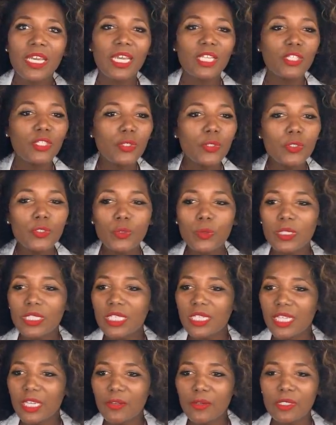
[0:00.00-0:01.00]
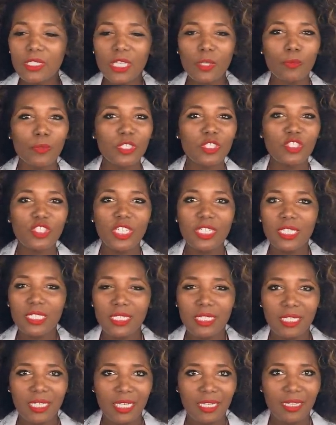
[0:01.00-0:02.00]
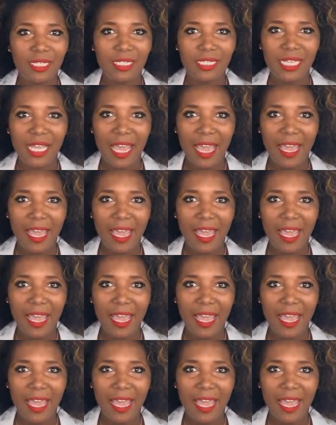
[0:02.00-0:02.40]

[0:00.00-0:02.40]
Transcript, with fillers: And usually there is a rigidity in these